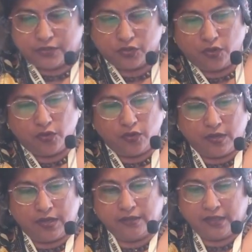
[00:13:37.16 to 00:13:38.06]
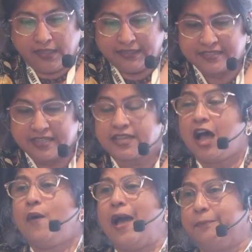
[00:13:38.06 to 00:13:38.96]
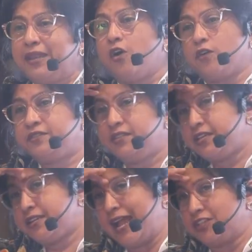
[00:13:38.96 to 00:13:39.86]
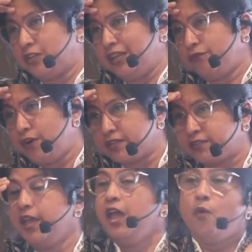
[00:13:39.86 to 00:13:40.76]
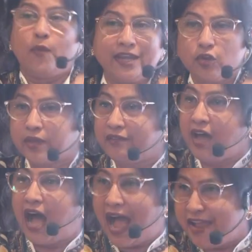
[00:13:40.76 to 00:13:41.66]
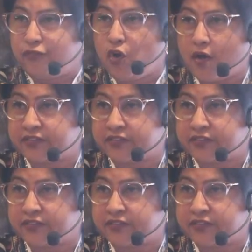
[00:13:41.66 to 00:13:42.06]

So this is how apneic oxygenation actually works. When you give a high flow